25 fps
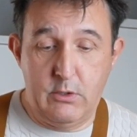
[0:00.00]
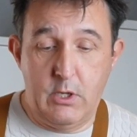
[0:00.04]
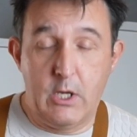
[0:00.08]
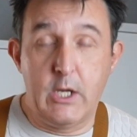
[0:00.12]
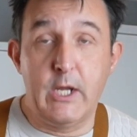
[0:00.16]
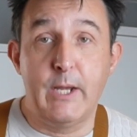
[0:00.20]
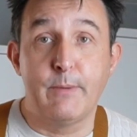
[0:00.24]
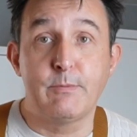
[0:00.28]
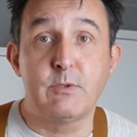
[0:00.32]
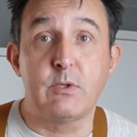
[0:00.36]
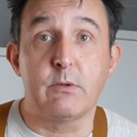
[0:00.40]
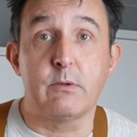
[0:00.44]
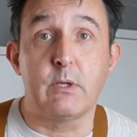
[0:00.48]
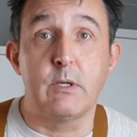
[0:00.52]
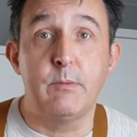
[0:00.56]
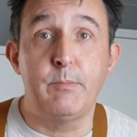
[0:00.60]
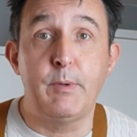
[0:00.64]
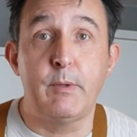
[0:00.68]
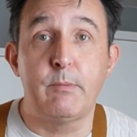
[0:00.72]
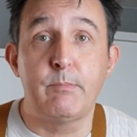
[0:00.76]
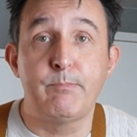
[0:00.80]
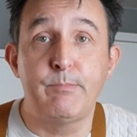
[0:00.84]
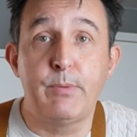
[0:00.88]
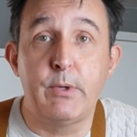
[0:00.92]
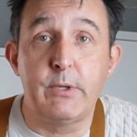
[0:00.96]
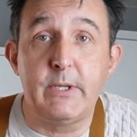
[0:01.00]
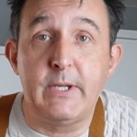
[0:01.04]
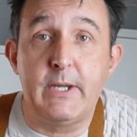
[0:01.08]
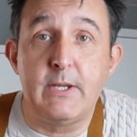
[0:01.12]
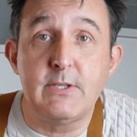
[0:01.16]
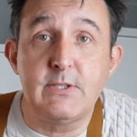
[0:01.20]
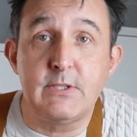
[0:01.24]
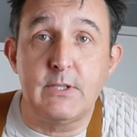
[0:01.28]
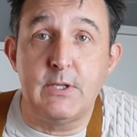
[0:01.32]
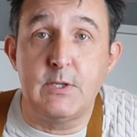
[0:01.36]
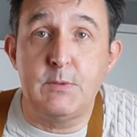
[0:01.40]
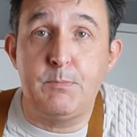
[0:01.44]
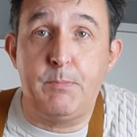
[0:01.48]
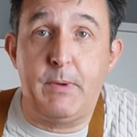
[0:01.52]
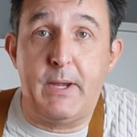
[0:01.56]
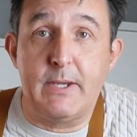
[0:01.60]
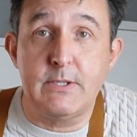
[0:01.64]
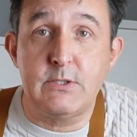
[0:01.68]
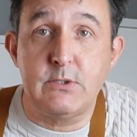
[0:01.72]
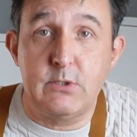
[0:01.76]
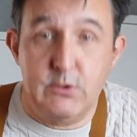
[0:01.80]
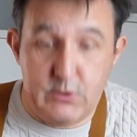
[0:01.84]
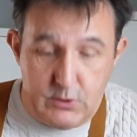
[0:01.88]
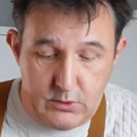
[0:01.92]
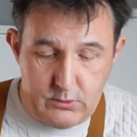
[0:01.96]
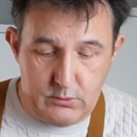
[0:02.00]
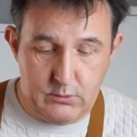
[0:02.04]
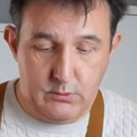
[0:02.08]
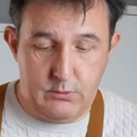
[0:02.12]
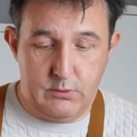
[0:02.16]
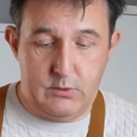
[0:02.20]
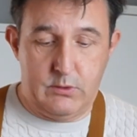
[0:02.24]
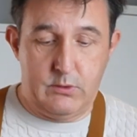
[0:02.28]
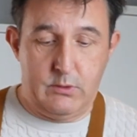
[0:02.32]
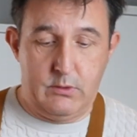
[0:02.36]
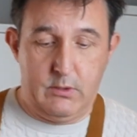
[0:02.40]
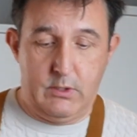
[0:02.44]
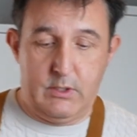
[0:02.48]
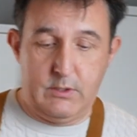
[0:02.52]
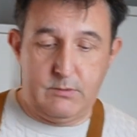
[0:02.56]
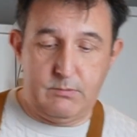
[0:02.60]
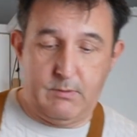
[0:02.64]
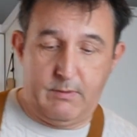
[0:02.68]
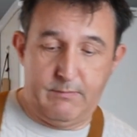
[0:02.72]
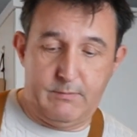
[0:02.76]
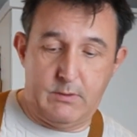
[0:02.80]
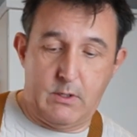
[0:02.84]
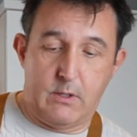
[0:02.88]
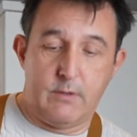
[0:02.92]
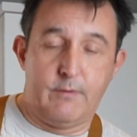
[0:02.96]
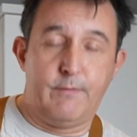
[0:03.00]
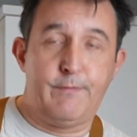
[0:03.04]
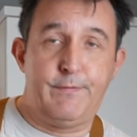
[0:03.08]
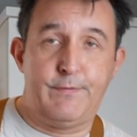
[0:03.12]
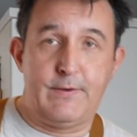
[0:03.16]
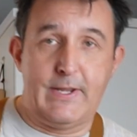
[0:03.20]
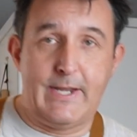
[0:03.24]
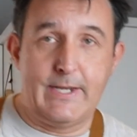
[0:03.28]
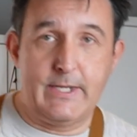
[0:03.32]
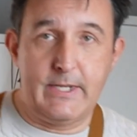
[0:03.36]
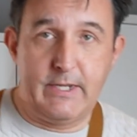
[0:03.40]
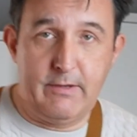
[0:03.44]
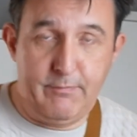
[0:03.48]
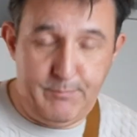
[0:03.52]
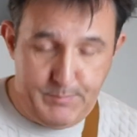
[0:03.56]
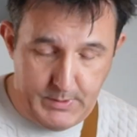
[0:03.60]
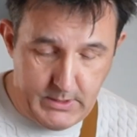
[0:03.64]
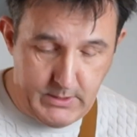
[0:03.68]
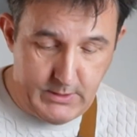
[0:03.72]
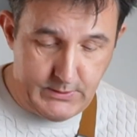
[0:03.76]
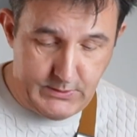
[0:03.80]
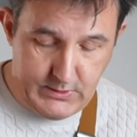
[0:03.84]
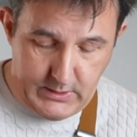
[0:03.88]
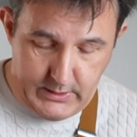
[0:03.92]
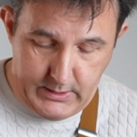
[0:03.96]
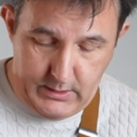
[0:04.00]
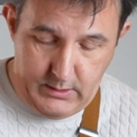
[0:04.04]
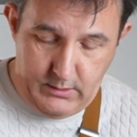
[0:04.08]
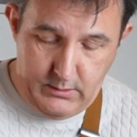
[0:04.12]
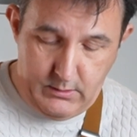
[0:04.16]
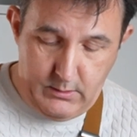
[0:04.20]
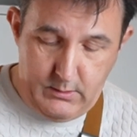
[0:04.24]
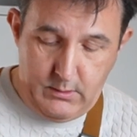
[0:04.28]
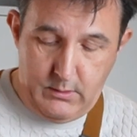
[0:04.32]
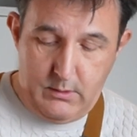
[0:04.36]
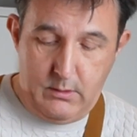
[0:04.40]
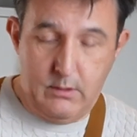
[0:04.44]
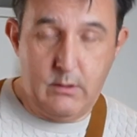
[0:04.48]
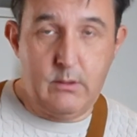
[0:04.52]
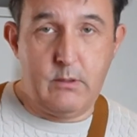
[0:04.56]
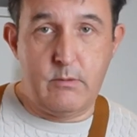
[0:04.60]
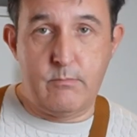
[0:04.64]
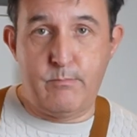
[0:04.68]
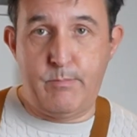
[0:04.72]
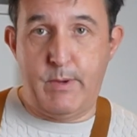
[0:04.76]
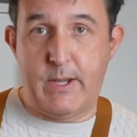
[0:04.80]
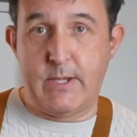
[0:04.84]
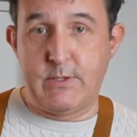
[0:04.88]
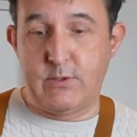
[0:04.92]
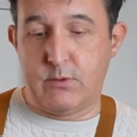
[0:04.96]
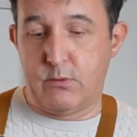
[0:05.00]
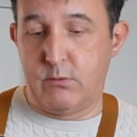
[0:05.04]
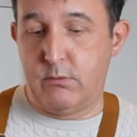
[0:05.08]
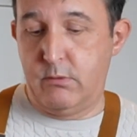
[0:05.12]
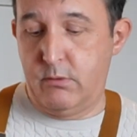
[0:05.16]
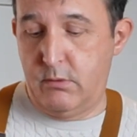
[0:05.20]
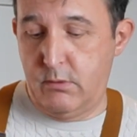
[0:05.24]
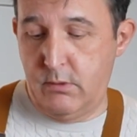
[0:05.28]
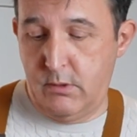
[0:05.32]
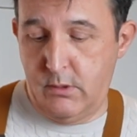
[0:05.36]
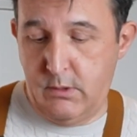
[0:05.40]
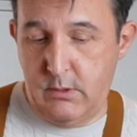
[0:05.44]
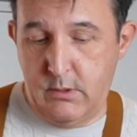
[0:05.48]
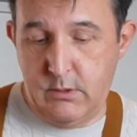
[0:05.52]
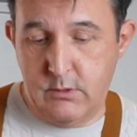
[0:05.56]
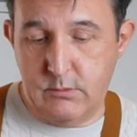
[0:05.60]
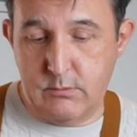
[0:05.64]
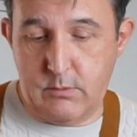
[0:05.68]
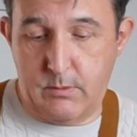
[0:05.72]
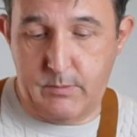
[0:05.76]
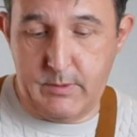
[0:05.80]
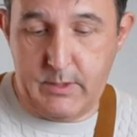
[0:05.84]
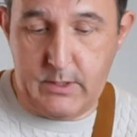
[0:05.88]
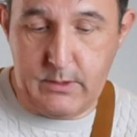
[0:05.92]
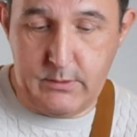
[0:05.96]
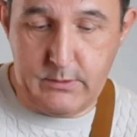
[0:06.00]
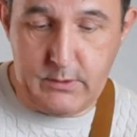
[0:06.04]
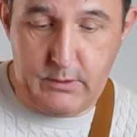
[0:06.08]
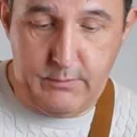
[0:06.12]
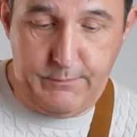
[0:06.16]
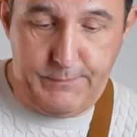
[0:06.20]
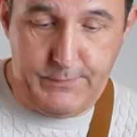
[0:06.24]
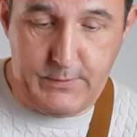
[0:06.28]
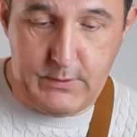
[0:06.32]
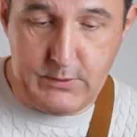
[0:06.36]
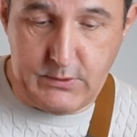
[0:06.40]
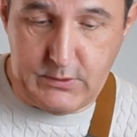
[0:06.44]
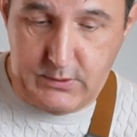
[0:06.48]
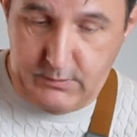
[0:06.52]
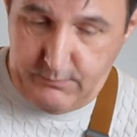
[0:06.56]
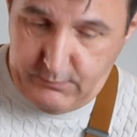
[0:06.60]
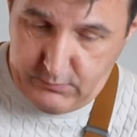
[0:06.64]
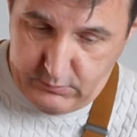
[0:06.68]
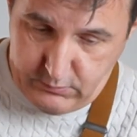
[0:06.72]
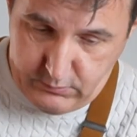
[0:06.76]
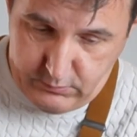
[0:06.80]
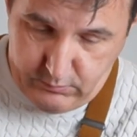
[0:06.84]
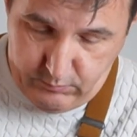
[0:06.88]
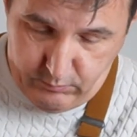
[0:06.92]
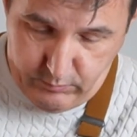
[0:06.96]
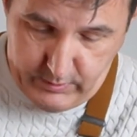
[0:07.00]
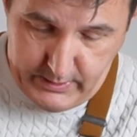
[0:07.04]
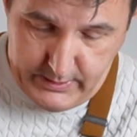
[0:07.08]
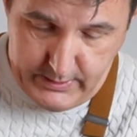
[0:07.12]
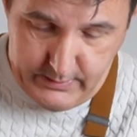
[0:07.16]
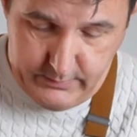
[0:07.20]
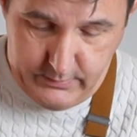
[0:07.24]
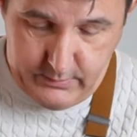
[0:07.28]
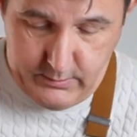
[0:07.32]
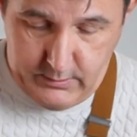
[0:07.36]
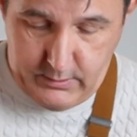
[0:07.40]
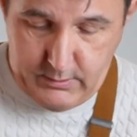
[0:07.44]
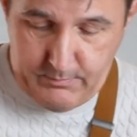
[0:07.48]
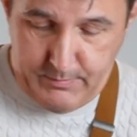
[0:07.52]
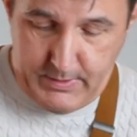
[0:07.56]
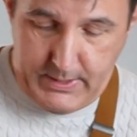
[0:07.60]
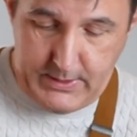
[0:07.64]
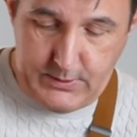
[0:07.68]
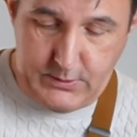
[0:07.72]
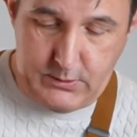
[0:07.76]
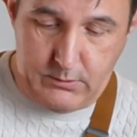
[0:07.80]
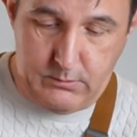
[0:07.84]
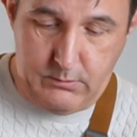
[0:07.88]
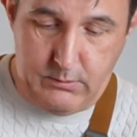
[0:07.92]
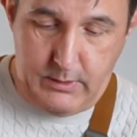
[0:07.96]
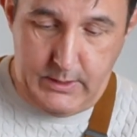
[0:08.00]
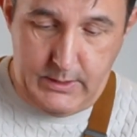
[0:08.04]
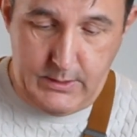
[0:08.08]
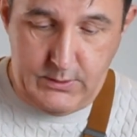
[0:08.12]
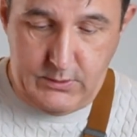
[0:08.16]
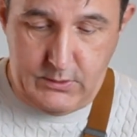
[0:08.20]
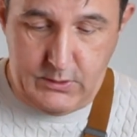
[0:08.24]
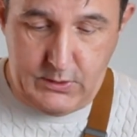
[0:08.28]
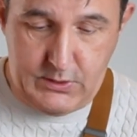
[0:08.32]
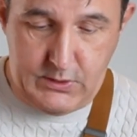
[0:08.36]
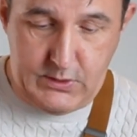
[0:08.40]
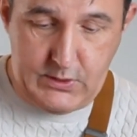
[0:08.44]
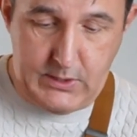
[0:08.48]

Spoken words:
herbs we're going to be putting into this pasta sauce is we've got flat leaf parsley and basil. So what we're going to do first of all with the basil is just